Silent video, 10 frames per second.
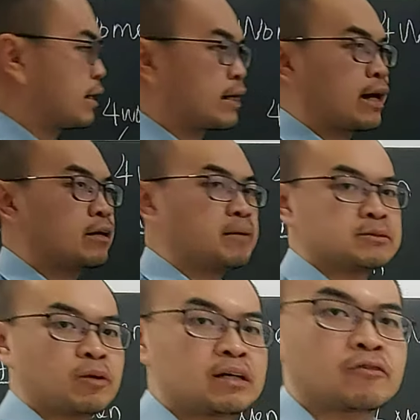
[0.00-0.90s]
and Karen
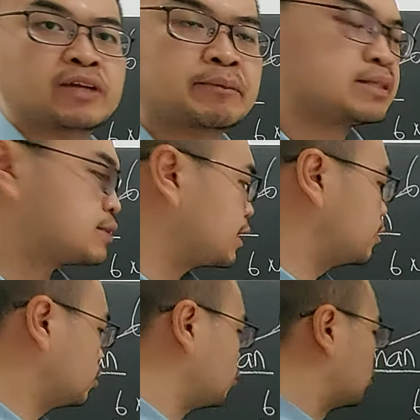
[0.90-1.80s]
must one of them
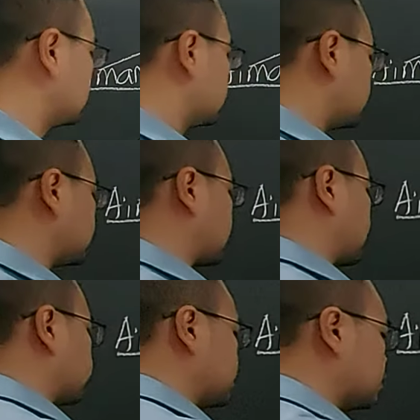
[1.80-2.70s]
inside? No, it
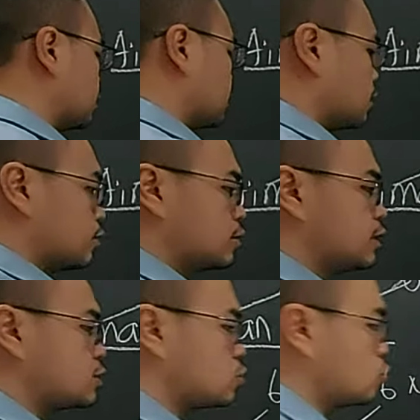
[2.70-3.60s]
can be
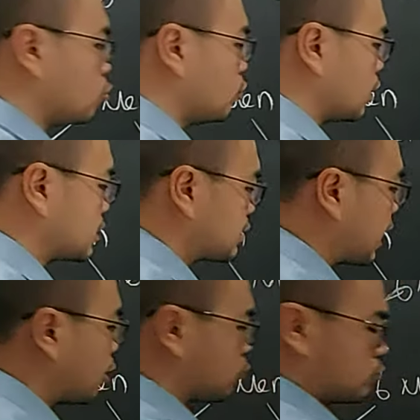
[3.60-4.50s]
these two is
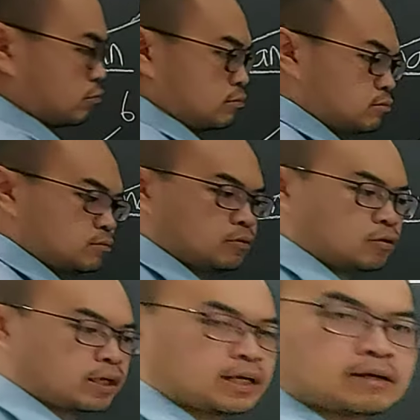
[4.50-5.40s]
out.
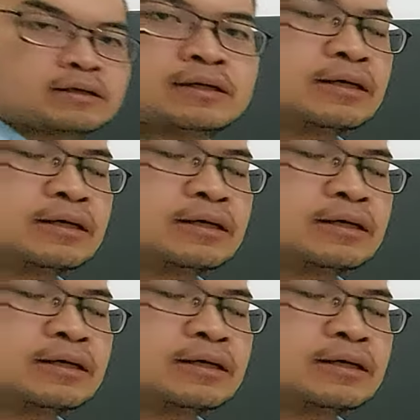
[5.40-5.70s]
Okay nak?